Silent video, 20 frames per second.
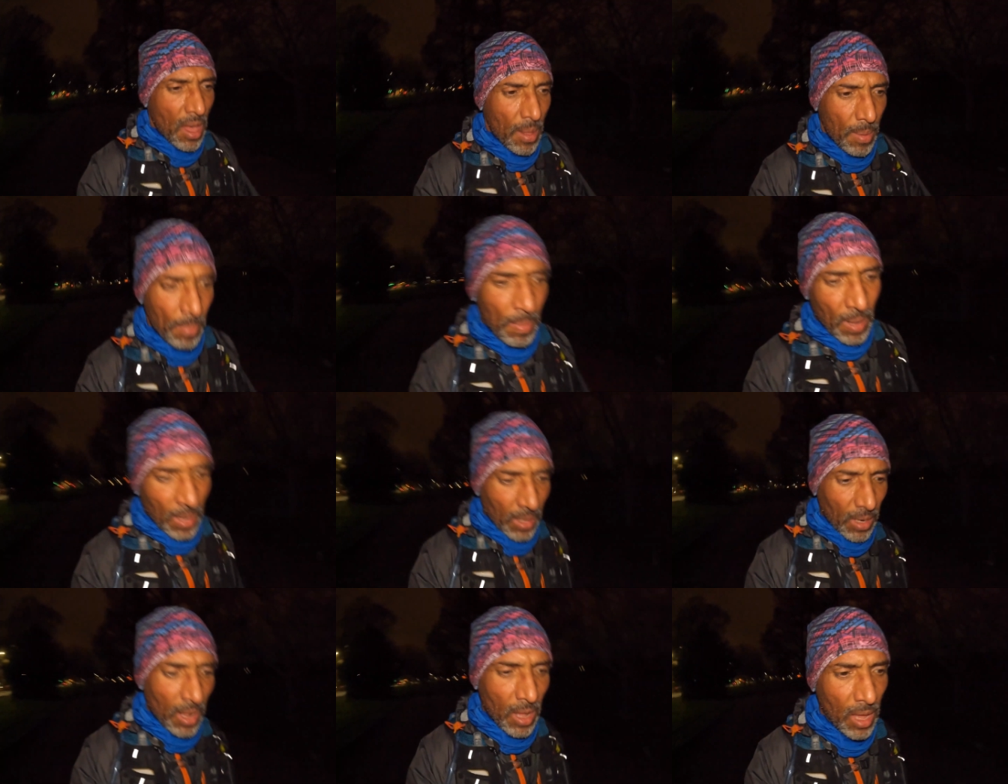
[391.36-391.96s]
But
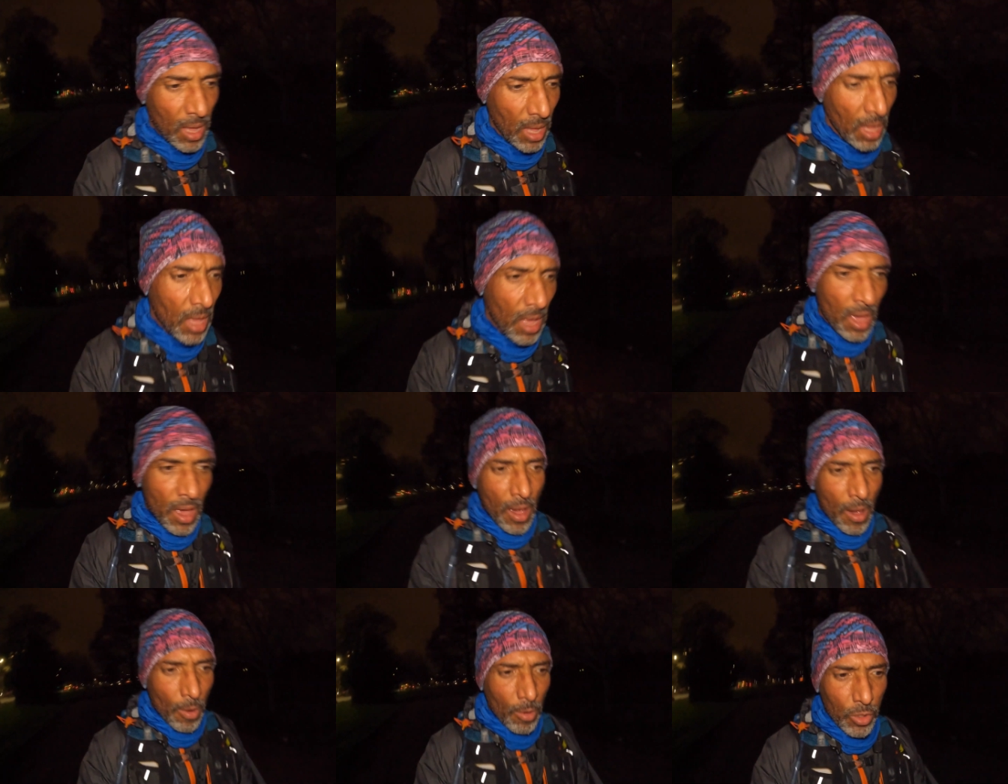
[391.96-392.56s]

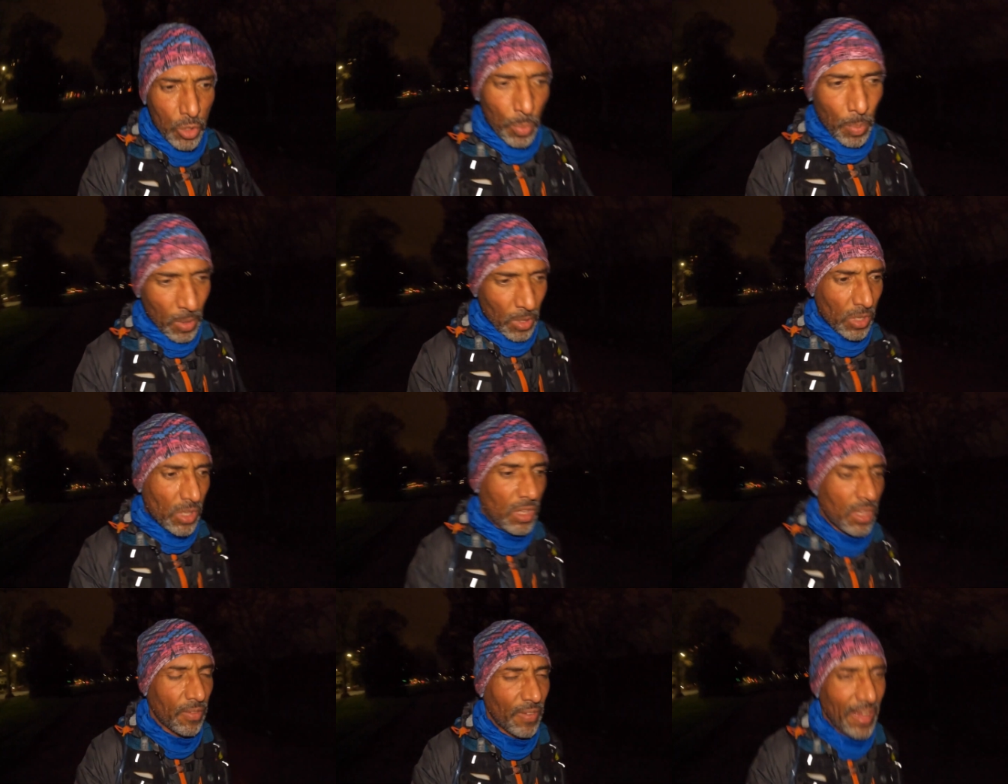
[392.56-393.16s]
was a
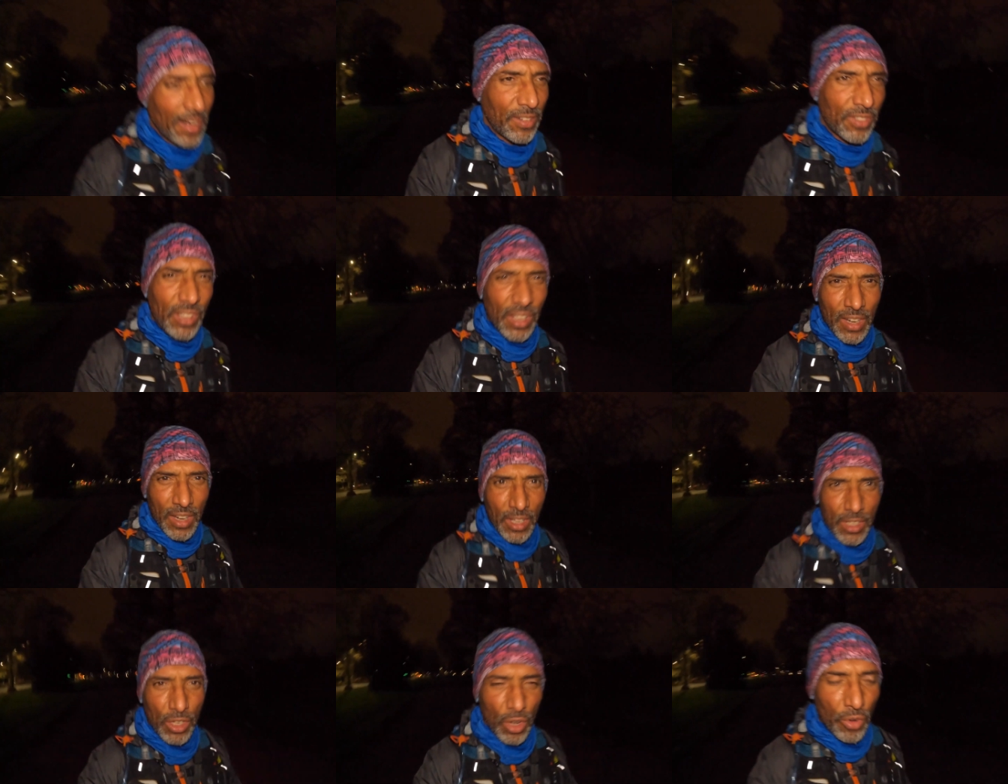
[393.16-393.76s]
positive out of
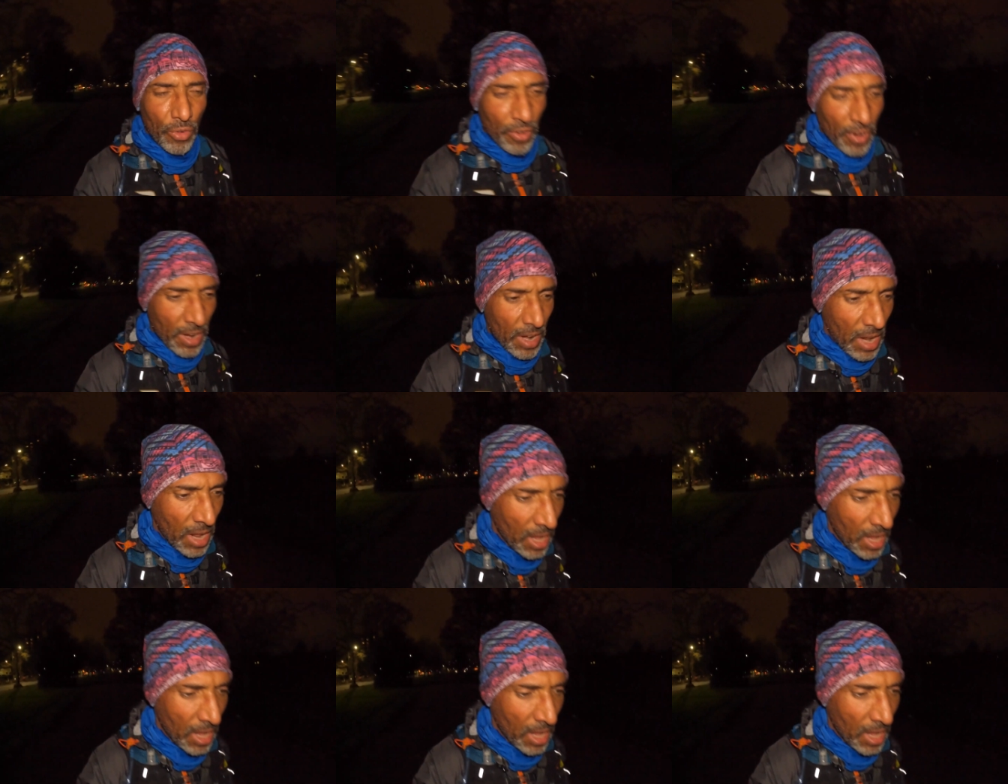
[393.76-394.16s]
Sunday's long run.